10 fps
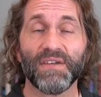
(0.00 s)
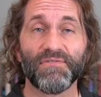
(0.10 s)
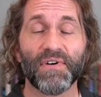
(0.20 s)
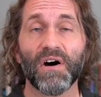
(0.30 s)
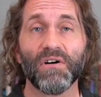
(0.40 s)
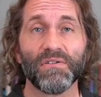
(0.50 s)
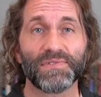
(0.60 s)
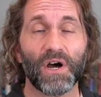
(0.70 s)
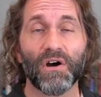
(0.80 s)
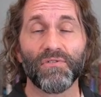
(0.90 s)

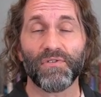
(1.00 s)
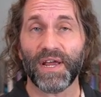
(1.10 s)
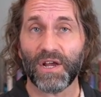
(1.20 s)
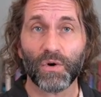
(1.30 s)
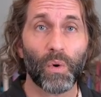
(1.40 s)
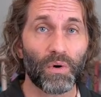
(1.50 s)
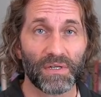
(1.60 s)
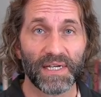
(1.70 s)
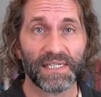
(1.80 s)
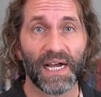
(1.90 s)
evolved over a
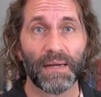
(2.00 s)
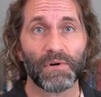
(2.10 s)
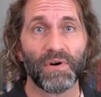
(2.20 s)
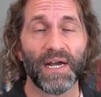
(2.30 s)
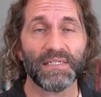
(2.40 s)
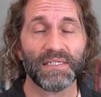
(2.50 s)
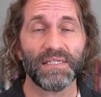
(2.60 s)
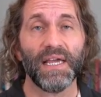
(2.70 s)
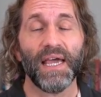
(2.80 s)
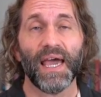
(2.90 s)
quarterly time
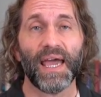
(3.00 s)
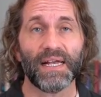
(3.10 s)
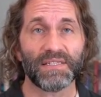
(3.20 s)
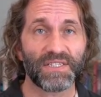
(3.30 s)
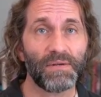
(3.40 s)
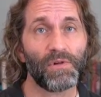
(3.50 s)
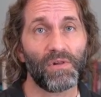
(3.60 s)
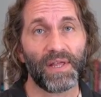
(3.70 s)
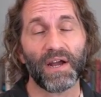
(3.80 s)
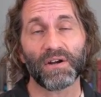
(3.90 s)
horizon. And
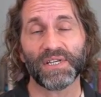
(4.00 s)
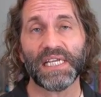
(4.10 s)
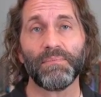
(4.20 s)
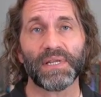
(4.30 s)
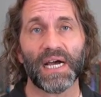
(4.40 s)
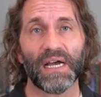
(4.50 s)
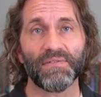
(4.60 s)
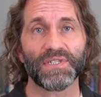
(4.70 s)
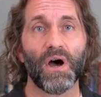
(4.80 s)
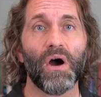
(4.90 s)
similarly, our deep
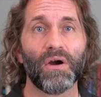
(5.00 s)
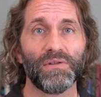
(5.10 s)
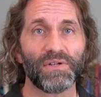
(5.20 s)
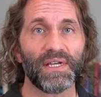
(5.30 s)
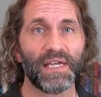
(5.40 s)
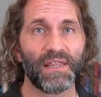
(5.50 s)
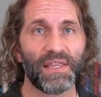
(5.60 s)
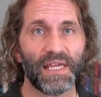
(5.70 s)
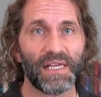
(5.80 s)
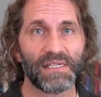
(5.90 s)
dives are looking at
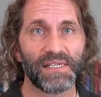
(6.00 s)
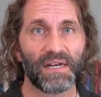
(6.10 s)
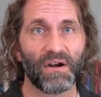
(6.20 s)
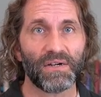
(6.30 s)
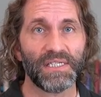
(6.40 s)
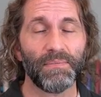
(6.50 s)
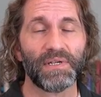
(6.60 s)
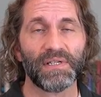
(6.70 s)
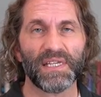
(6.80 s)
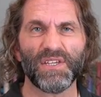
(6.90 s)
things that are
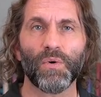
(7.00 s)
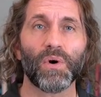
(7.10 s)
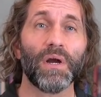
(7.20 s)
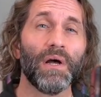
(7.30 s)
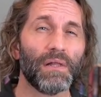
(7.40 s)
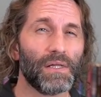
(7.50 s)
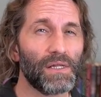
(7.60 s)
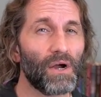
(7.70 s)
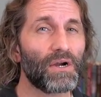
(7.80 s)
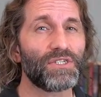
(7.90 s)
typically your
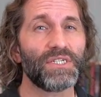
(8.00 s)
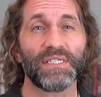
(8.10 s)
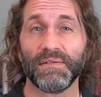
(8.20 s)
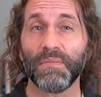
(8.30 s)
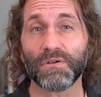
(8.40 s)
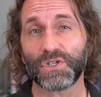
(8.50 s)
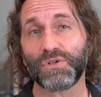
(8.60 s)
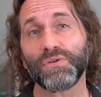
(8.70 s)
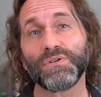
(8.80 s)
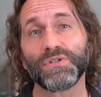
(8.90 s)
largest and most
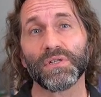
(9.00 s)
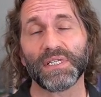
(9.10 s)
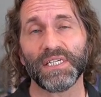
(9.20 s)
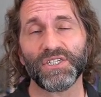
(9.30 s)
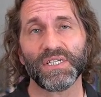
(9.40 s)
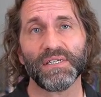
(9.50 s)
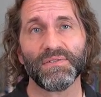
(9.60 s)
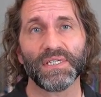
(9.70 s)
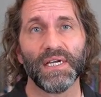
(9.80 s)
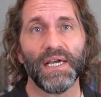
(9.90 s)
crucial
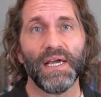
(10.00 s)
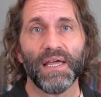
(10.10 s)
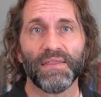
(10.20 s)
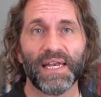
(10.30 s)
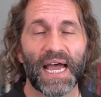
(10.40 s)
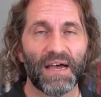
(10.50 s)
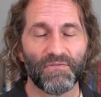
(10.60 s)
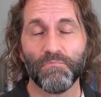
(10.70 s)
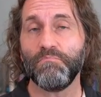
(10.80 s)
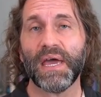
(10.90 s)
initiatives that
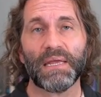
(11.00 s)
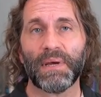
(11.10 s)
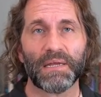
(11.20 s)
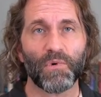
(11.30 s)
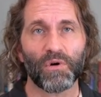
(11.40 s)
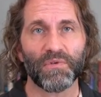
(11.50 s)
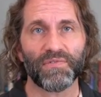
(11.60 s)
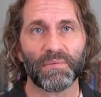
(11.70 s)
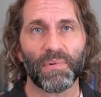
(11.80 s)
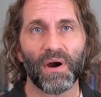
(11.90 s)
have many, many more
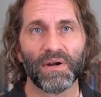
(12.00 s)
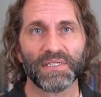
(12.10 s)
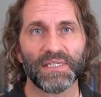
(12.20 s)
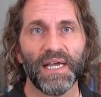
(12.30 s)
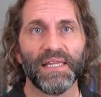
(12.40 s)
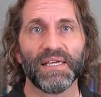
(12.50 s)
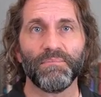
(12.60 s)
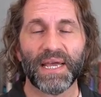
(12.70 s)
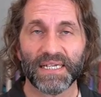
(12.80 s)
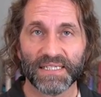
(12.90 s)
moving parts that
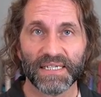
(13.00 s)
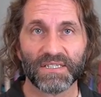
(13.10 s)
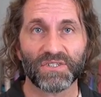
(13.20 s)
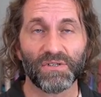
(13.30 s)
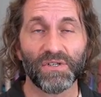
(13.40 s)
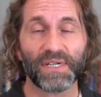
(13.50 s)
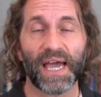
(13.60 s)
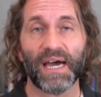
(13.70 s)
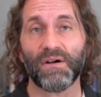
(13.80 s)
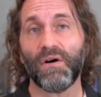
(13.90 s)
make sense to look
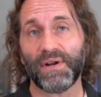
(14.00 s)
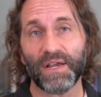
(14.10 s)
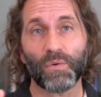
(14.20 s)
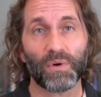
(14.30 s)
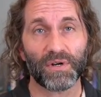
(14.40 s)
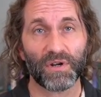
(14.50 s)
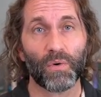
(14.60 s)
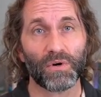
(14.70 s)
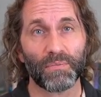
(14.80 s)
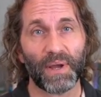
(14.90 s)
at on a
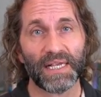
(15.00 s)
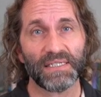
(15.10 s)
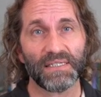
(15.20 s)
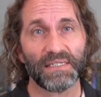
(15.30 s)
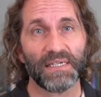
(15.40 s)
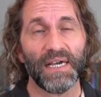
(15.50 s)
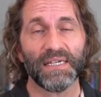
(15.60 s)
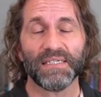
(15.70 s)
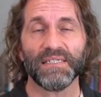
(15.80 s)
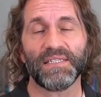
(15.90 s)
quarter-to-quarter basis,
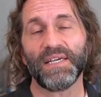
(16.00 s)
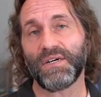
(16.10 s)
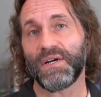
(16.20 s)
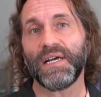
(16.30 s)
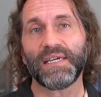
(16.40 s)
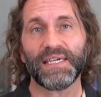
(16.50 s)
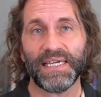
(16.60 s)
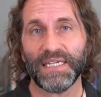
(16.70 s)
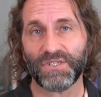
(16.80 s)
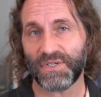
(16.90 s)
since they're
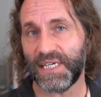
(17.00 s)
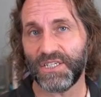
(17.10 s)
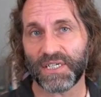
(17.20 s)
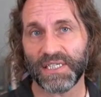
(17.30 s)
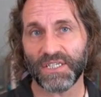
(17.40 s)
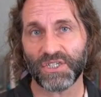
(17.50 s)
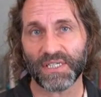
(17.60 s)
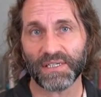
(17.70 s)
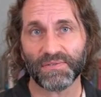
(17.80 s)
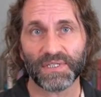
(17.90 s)
key strategic
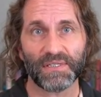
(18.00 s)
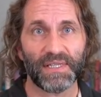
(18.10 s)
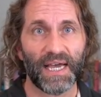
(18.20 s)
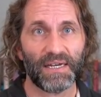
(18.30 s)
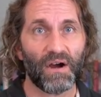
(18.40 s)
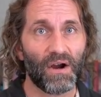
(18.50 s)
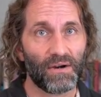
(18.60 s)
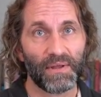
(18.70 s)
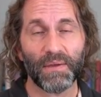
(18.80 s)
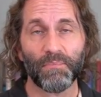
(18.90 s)
initiatives that
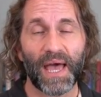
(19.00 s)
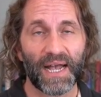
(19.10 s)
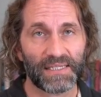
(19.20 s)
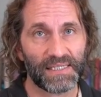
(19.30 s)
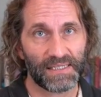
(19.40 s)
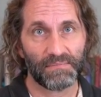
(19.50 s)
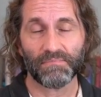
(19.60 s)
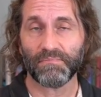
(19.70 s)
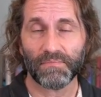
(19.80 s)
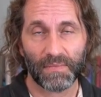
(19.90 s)
are impacting
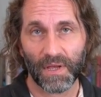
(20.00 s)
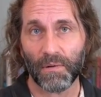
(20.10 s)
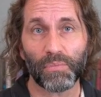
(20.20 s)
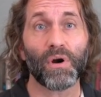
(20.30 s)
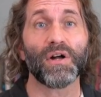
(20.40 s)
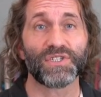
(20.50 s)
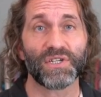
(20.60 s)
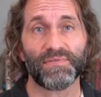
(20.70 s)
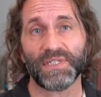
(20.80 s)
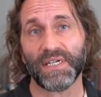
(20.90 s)
a broad
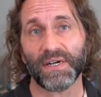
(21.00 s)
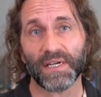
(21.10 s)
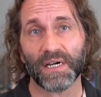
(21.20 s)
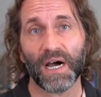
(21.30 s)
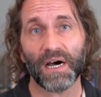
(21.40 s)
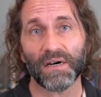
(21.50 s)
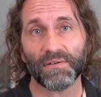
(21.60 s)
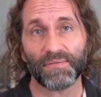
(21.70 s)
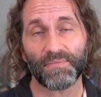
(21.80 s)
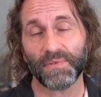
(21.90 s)
surface area
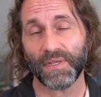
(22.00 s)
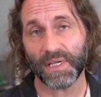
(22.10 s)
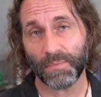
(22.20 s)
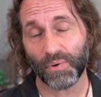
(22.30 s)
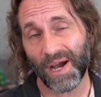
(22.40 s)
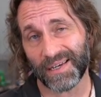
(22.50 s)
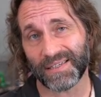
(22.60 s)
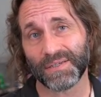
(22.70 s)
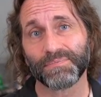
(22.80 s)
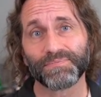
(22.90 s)
of the
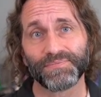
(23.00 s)
product.